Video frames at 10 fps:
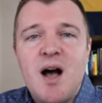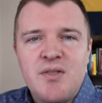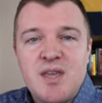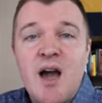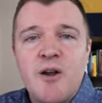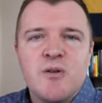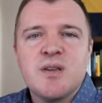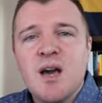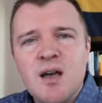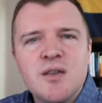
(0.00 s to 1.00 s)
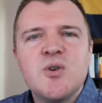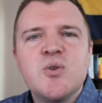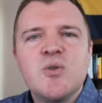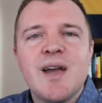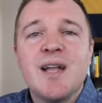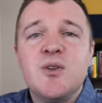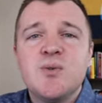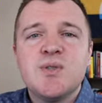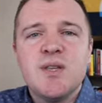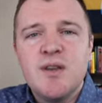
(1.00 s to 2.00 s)
on the iron condor and
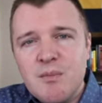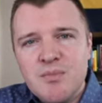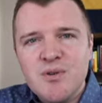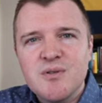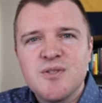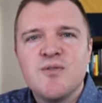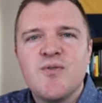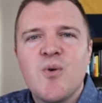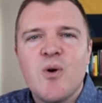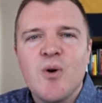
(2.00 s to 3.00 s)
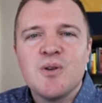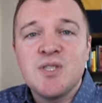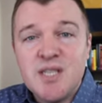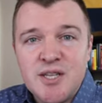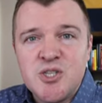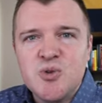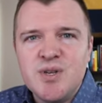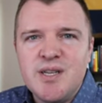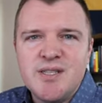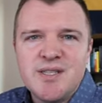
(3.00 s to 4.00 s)
use the numbers for State
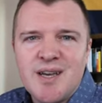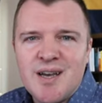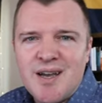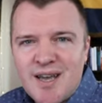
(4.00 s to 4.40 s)
Street's uh,